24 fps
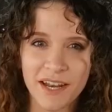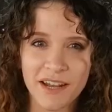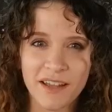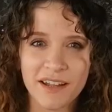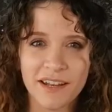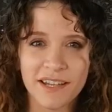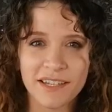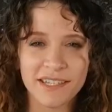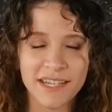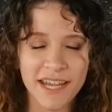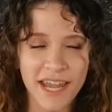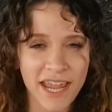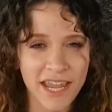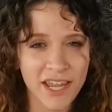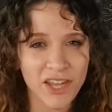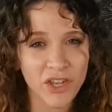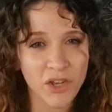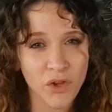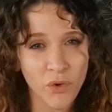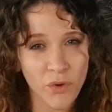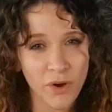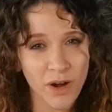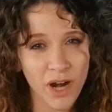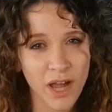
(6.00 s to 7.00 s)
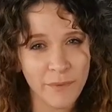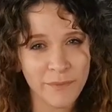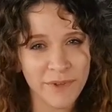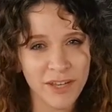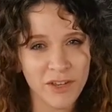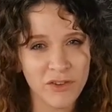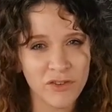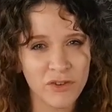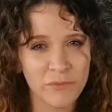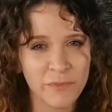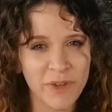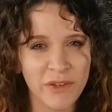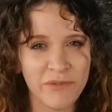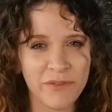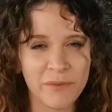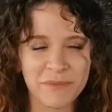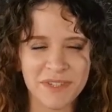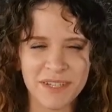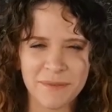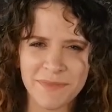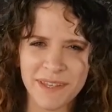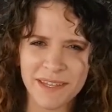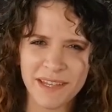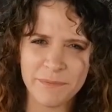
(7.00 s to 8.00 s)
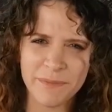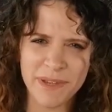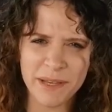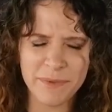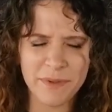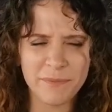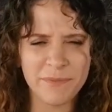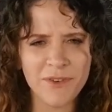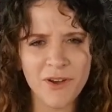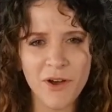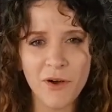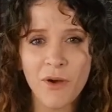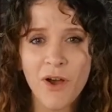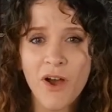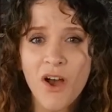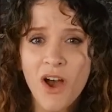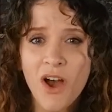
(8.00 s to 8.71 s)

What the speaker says: are going to take your amigurumi from something that makes people go,